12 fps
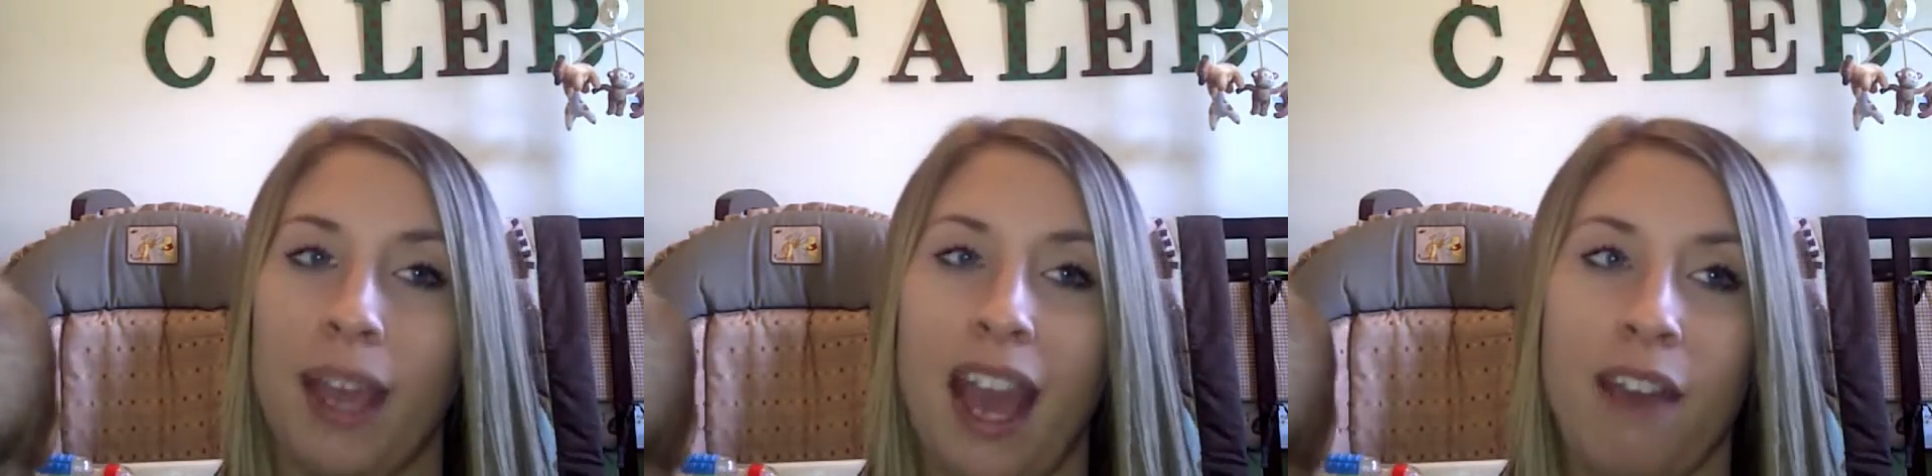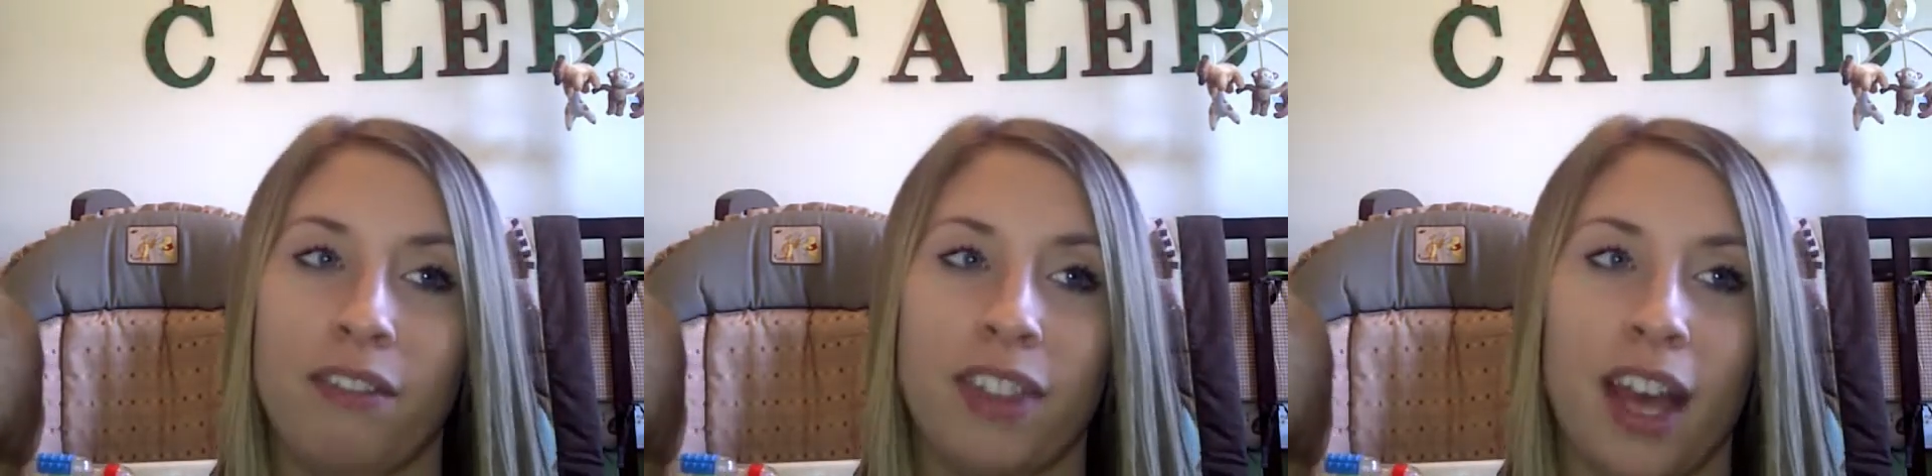
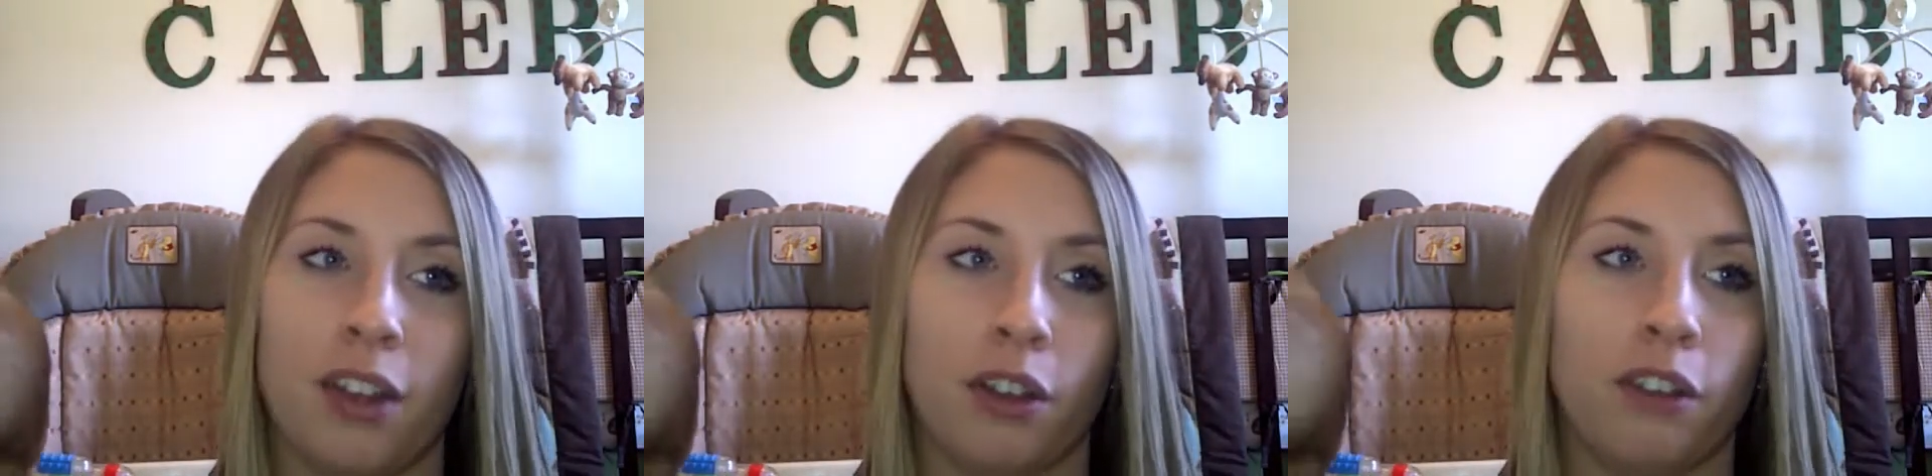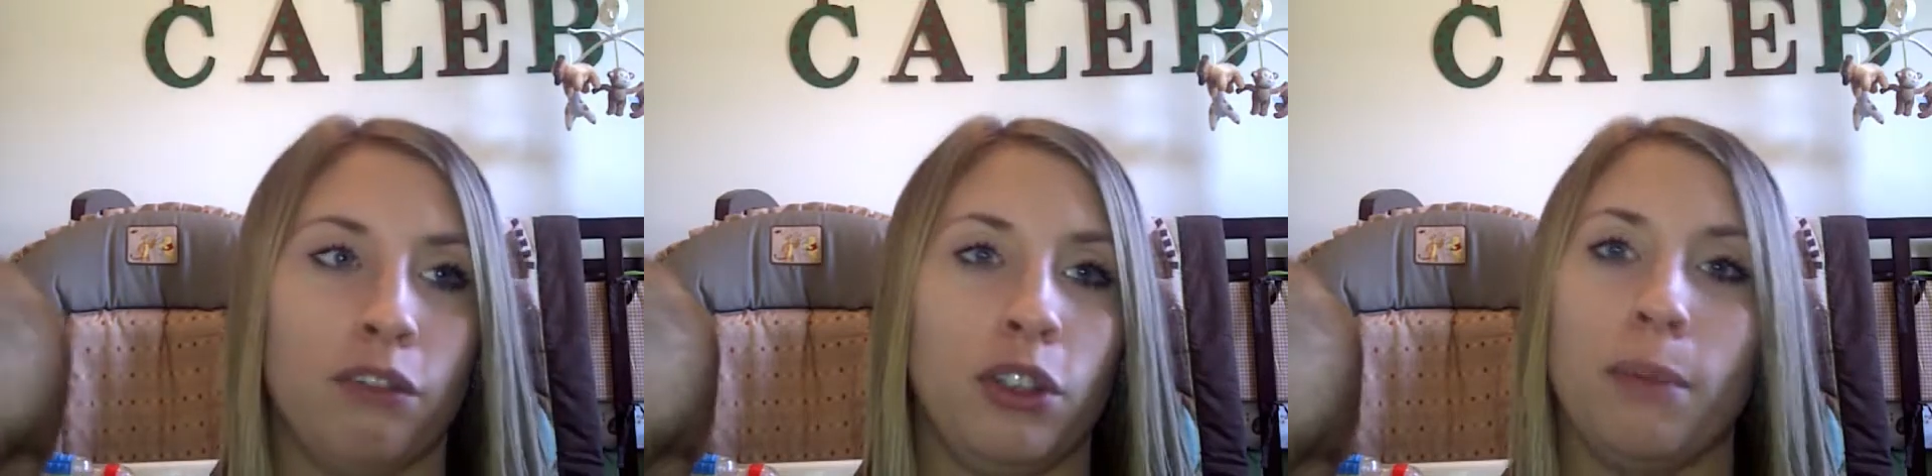half of that
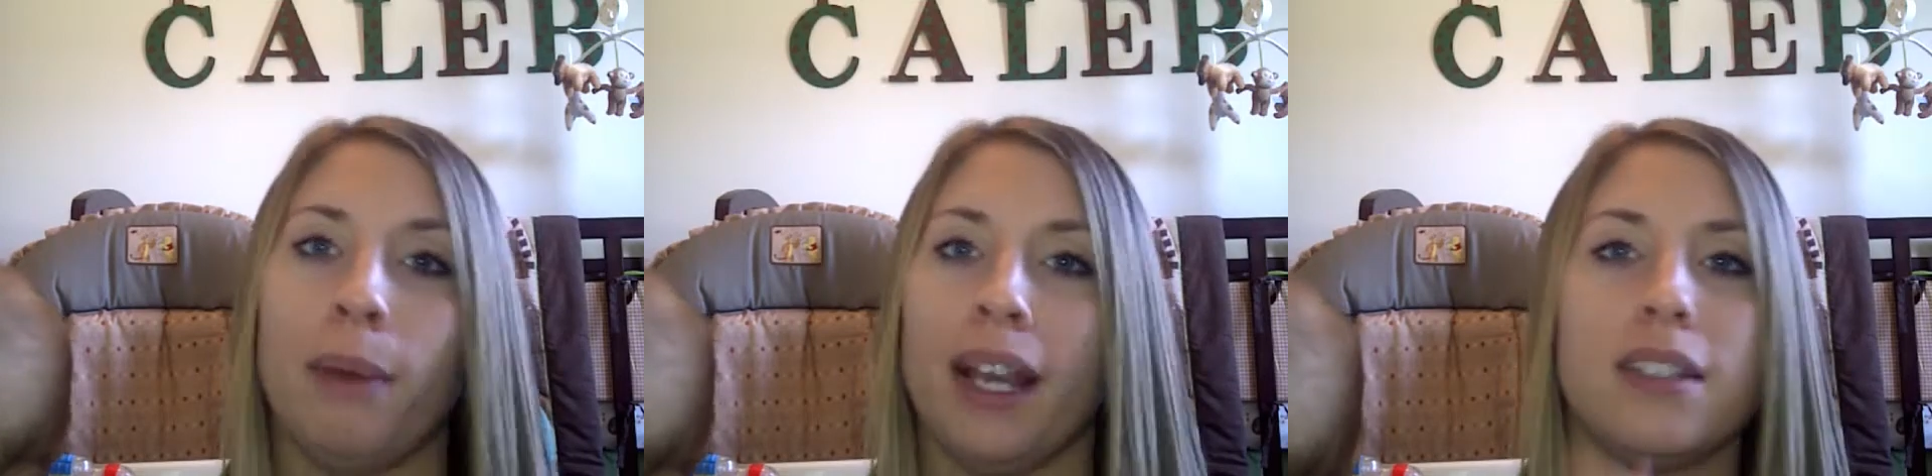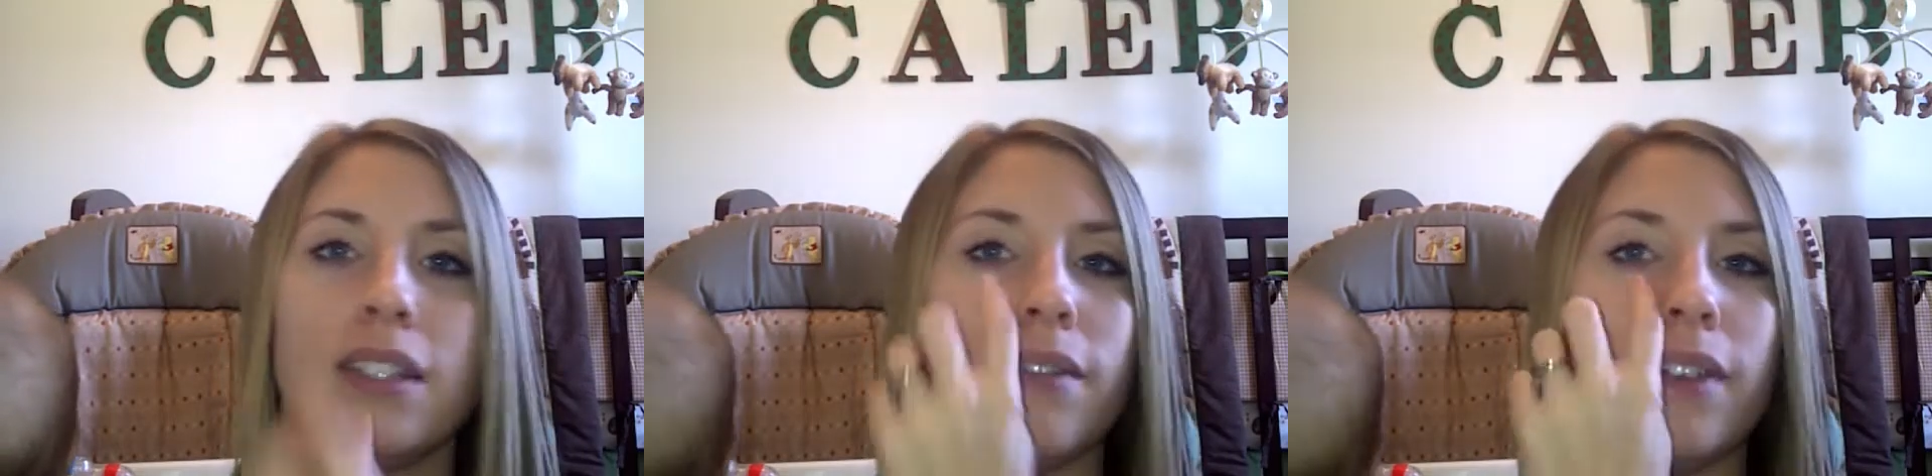or a few
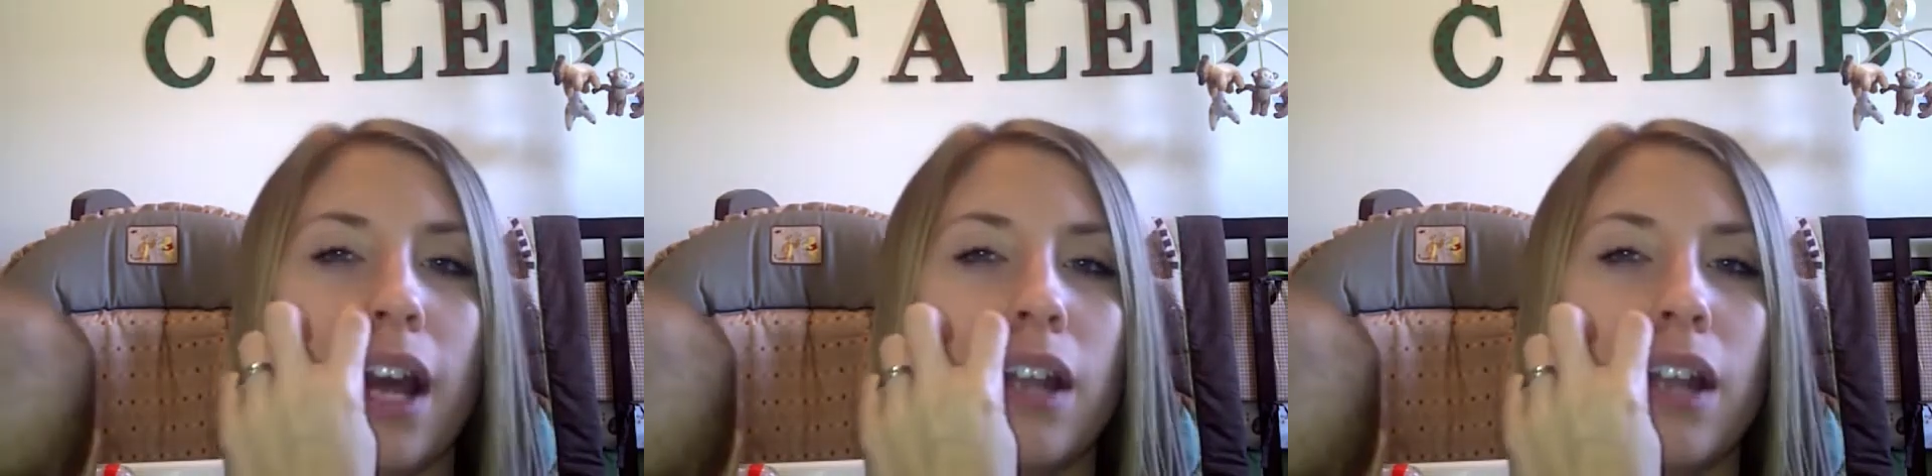bites of it.